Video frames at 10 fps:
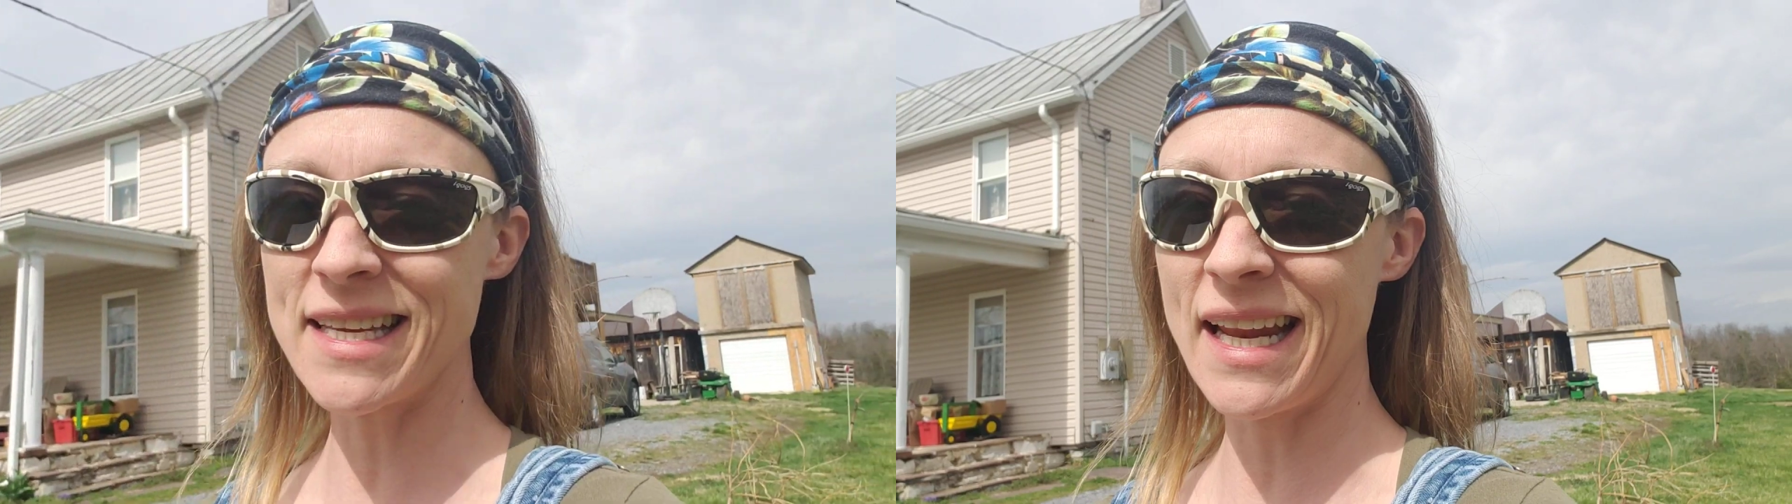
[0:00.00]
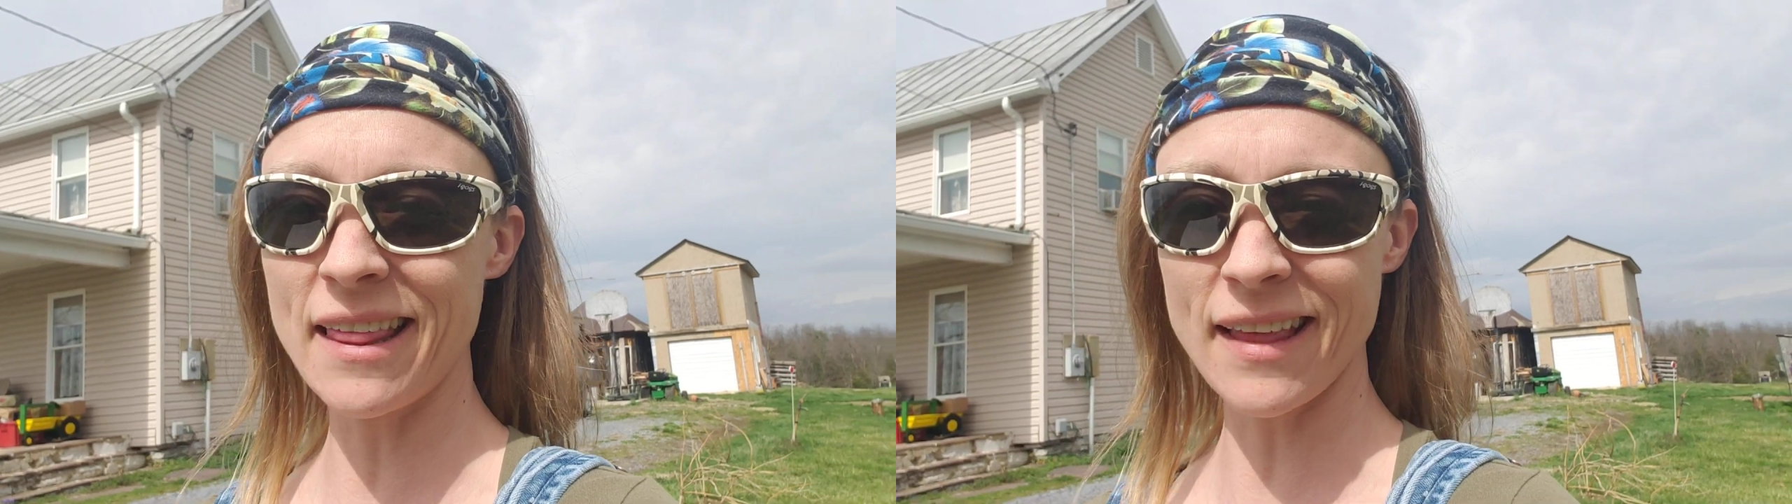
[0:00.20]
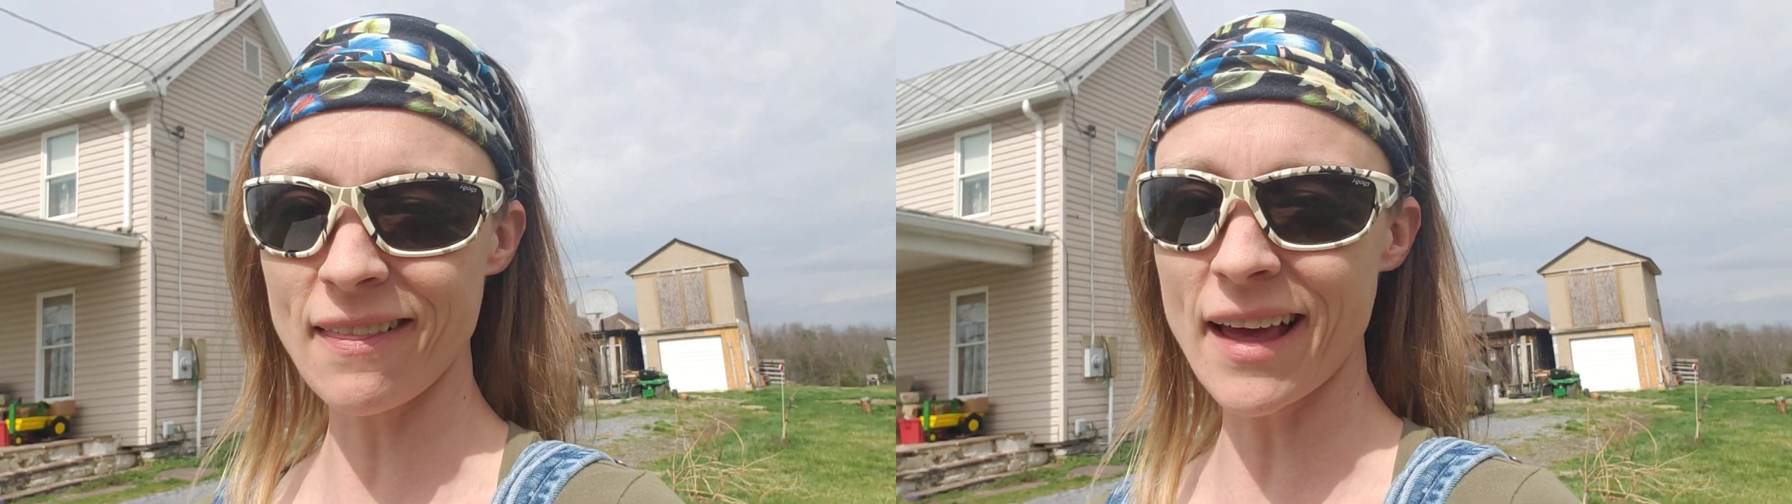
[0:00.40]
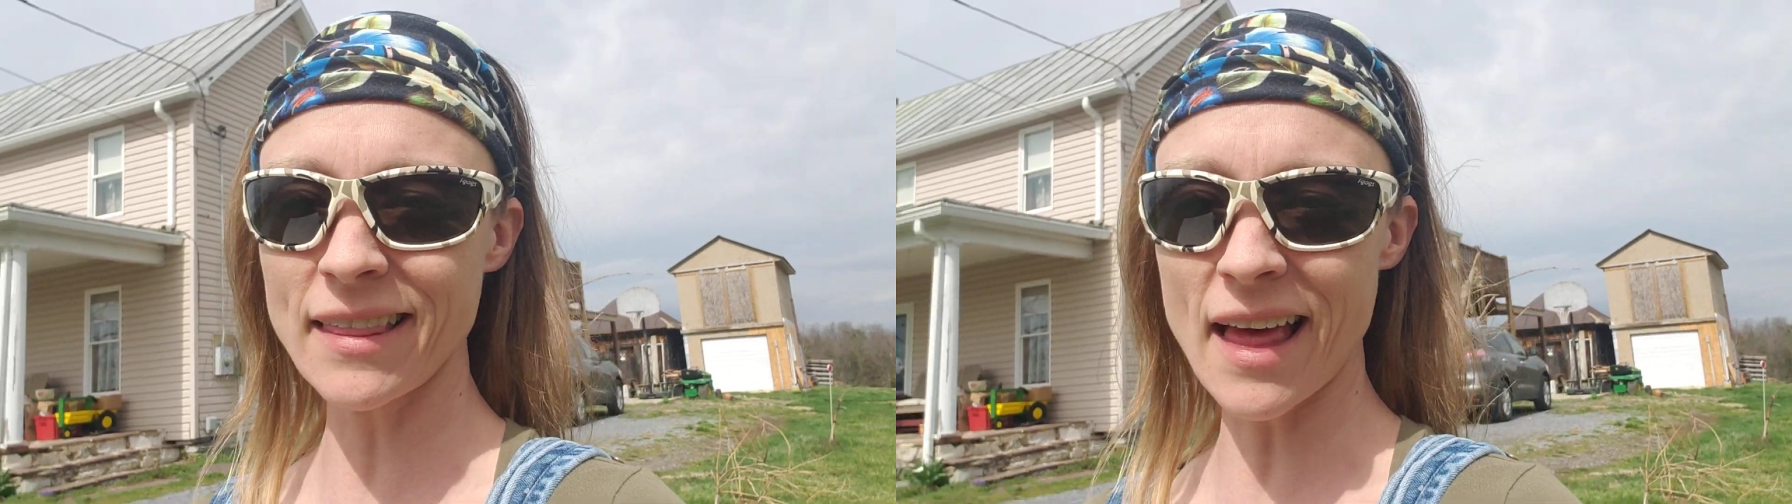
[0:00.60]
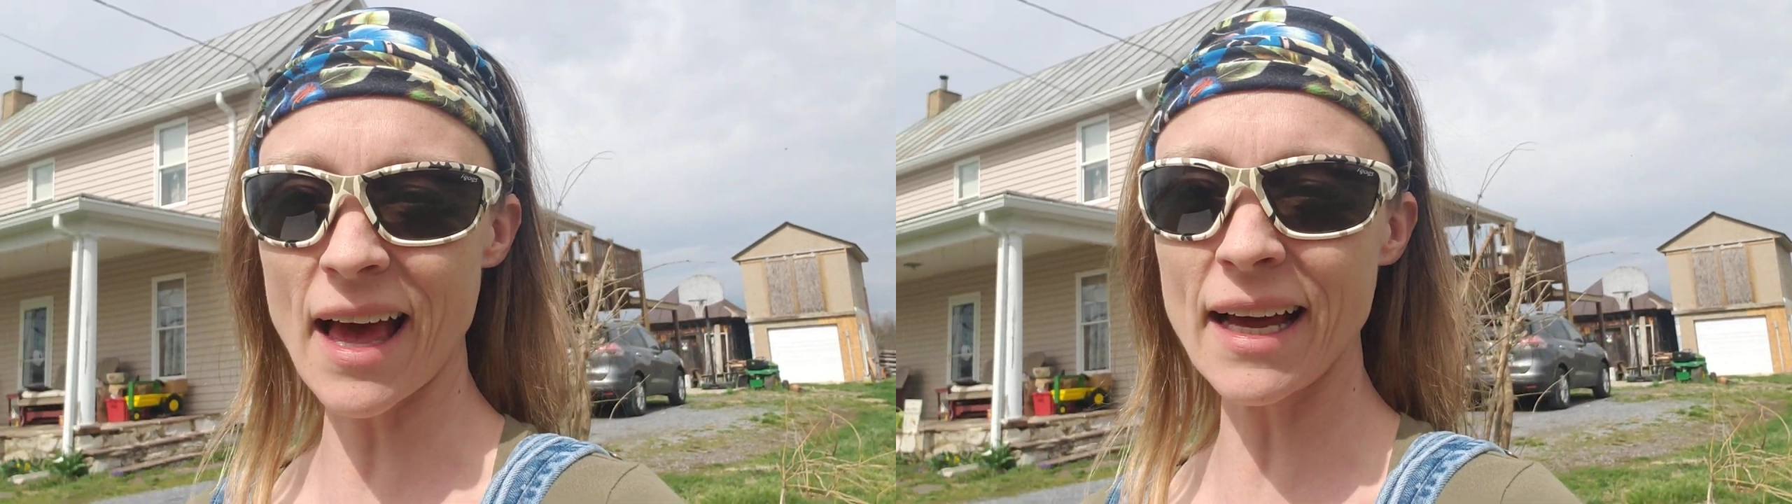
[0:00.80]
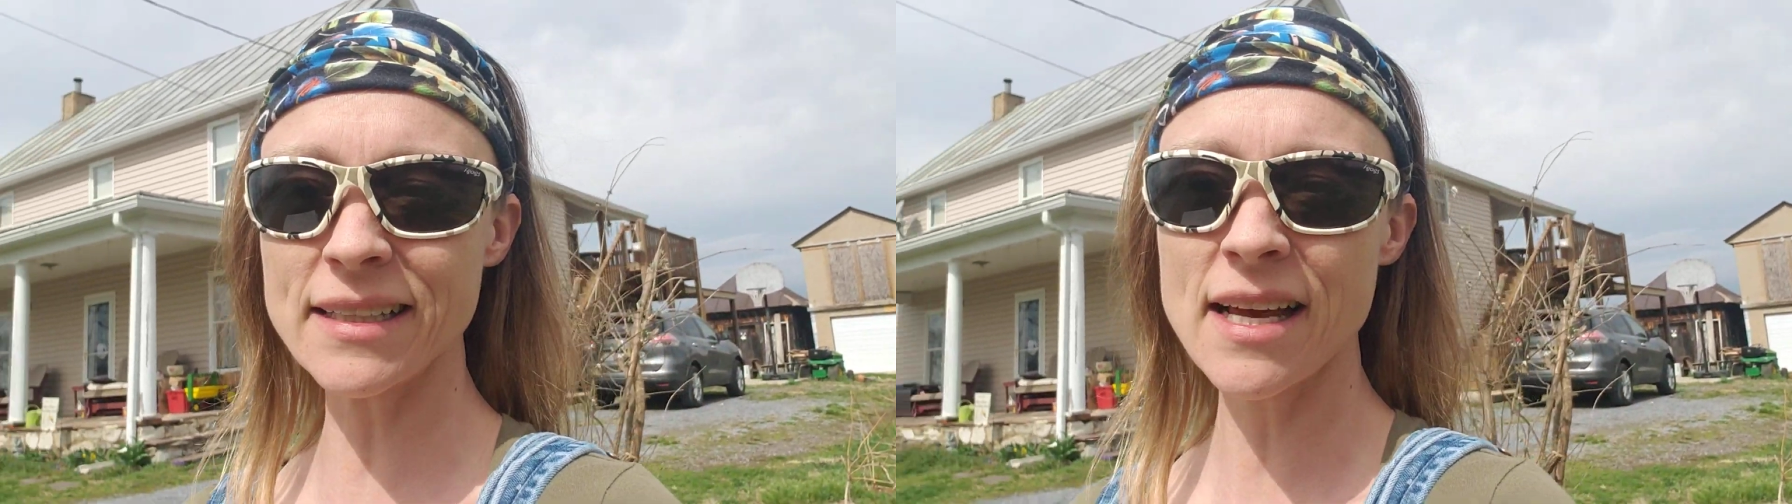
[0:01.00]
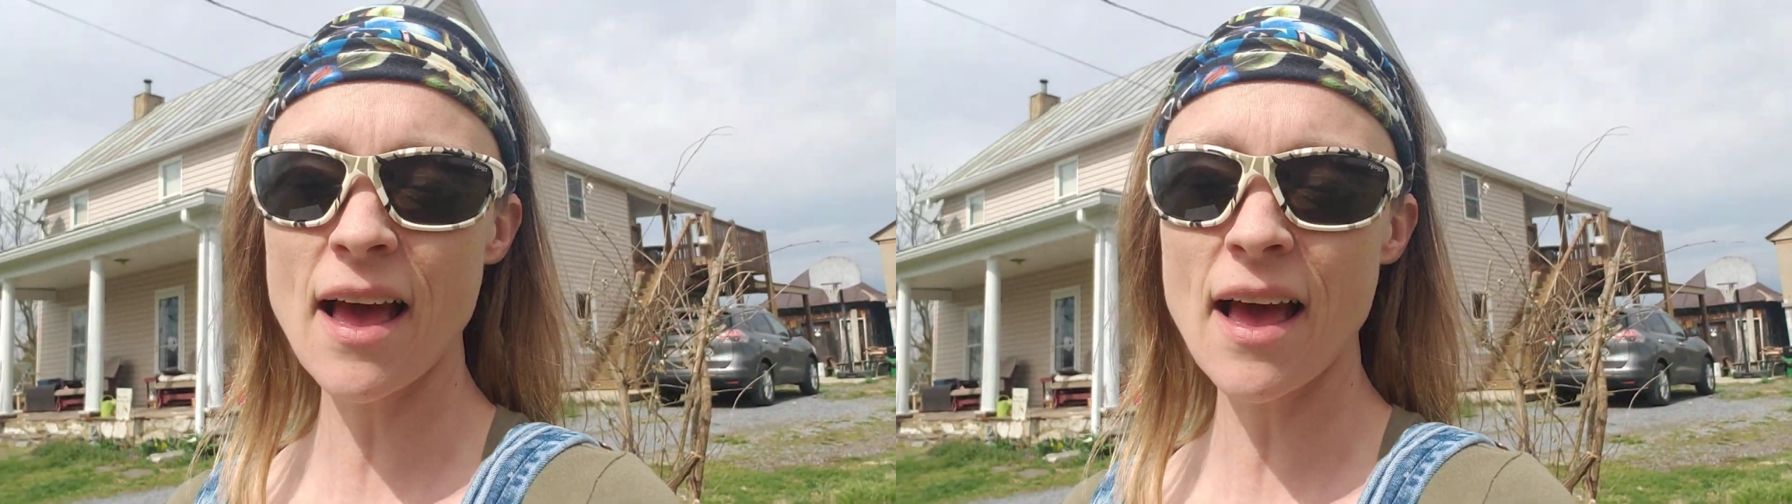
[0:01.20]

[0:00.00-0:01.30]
anything like that,